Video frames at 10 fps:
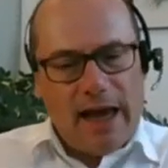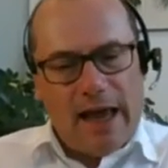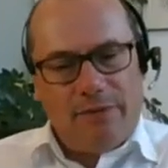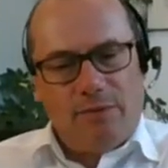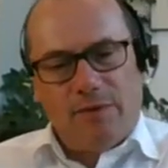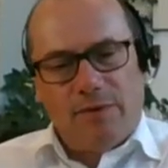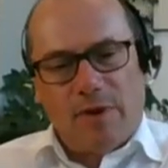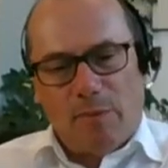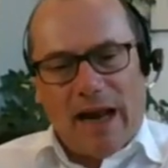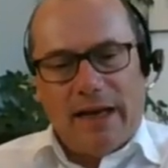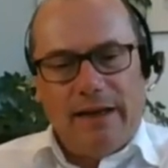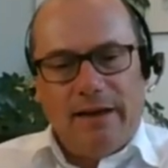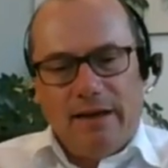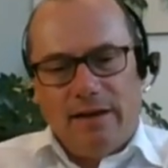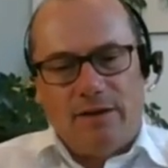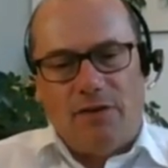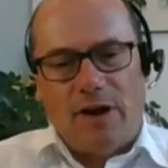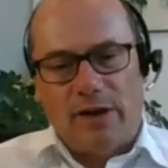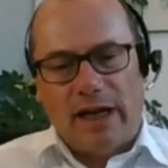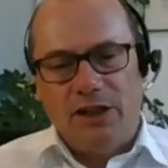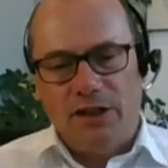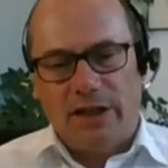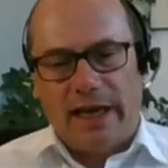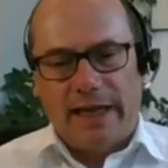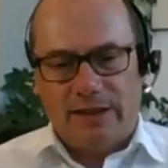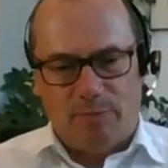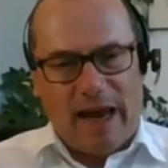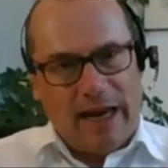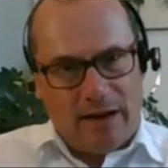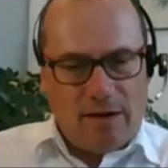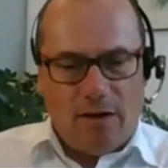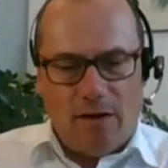and the money the foundation can spend